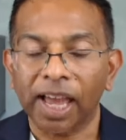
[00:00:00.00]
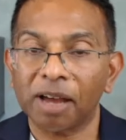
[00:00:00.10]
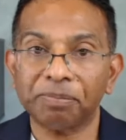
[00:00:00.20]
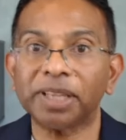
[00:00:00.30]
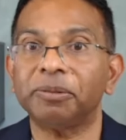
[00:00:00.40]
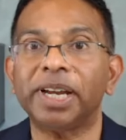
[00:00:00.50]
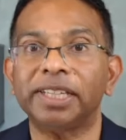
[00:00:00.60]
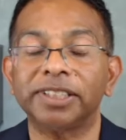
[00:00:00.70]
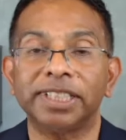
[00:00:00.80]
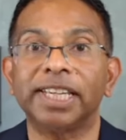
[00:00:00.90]
By the way,
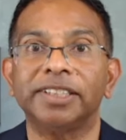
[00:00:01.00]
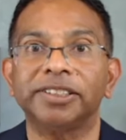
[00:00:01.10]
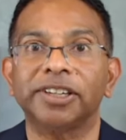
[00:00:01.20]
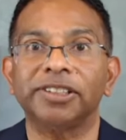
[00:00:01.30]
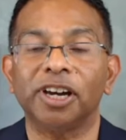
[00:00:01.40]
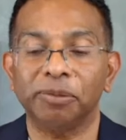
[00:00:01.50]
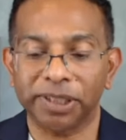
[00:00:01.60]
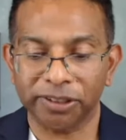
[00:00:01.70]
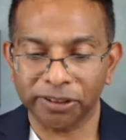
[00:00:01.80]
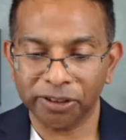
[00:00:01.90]
just in case you don't know, with
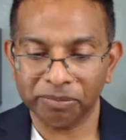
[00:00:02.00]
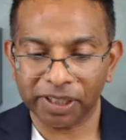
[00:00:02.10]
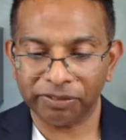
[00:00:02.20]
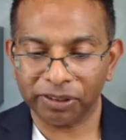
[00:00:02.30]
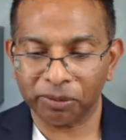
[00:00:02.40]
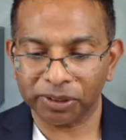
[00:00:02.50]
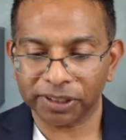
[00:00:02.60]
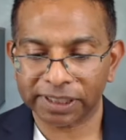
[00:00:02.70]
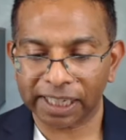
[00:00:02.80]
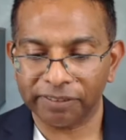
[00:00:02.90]
Zoom, if you want to
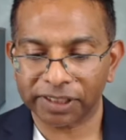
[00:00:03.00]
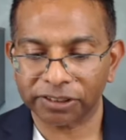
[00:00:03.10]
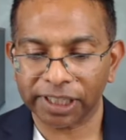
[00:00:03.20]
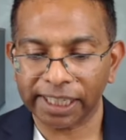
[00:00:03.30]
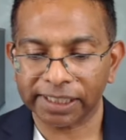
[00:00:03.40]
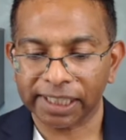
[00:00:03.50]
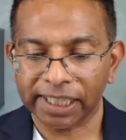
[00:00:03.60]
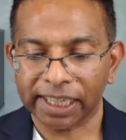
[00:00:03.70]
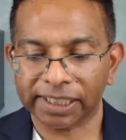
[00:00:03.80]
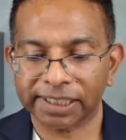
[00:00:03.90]
save the chat
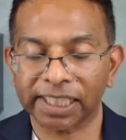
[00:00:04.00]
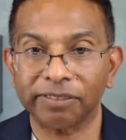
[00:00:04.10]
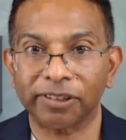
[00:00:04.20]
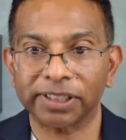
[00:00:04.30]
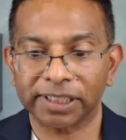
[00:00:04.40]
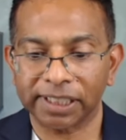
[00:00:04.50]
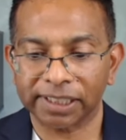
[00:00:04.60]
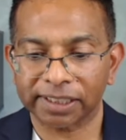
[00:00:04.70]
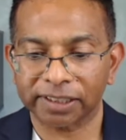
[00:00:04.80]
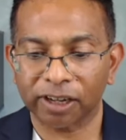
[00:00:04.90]
and save all the
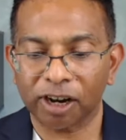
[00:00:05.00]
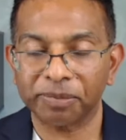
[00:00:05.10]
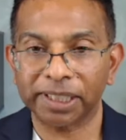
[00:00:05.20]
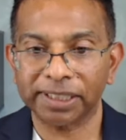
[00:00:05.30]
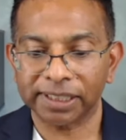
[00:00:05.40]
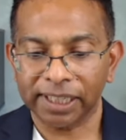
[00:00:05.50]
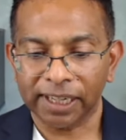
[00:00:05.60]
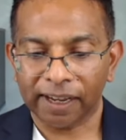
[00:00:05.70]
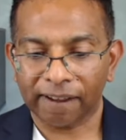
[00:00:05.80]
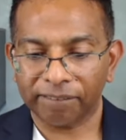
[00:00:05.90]
details and comments,
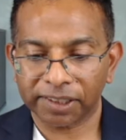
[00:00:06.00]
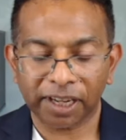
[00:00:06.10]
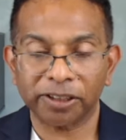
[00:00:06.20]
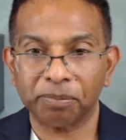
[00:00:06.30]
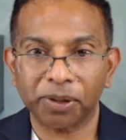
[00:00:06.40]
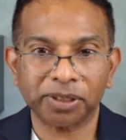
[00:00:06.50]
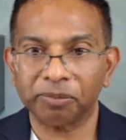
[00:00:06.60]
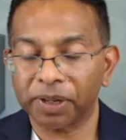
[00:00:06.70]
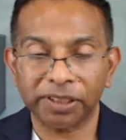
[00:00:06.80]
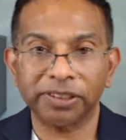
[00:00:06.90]
down the bottom
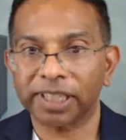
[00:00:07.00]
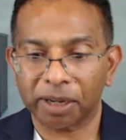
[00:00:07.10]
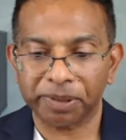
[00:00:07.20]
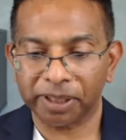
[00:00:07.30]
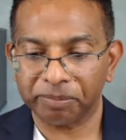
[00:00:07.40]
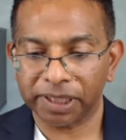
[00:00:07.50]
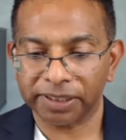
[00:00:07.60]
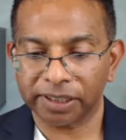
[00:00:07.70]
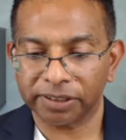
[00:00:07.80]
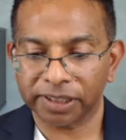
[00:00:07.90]
where you type in your
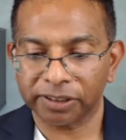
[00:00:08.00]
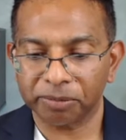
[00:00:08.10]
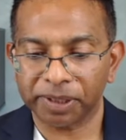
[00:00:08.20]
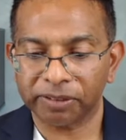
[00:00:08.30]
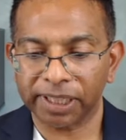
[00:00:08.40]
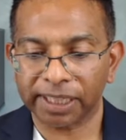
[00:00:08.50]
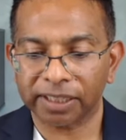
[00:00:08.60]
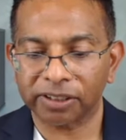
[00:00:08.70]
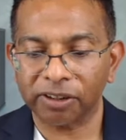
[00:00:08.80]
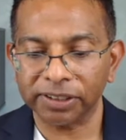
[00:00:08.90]
message, there should be 3 little
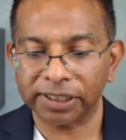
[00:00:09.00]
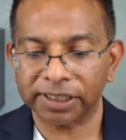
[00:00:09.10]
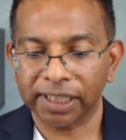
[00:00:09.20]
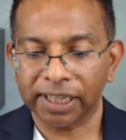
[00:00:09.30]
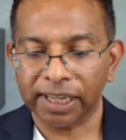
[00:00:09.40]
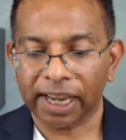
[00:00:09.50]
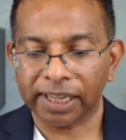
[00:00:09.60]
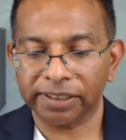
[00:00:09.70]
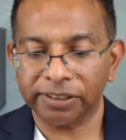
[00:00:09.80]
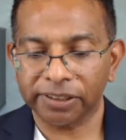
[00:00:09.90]
dots,
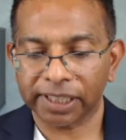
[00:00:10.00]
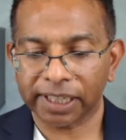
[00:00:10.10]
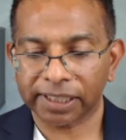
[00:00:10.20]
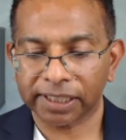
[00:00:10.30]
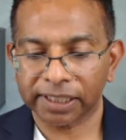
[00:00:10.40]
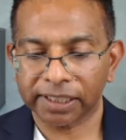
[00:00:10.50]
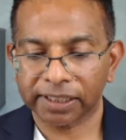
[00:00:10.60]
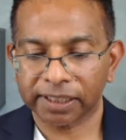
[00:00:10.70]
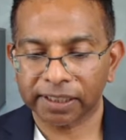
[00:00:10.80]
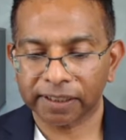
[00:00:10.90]
and you can,
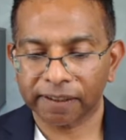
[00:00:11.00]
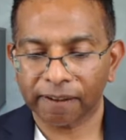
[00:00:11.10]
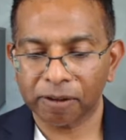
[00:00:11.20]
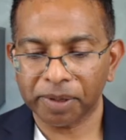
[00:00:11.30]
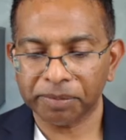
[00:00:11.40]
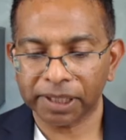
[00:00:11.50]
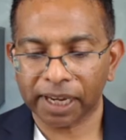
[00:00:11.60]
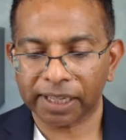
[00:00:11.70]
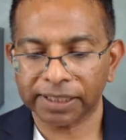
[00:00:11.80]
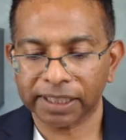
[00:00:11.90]
maybe you
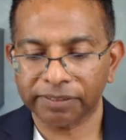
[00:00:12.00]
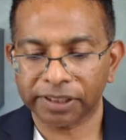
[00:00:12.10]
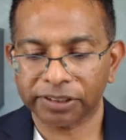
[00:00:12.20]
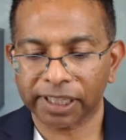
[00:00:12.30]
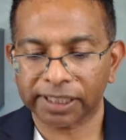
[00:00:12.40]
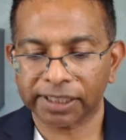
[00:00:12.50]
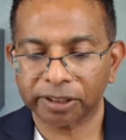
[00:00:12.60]
can't save the chat.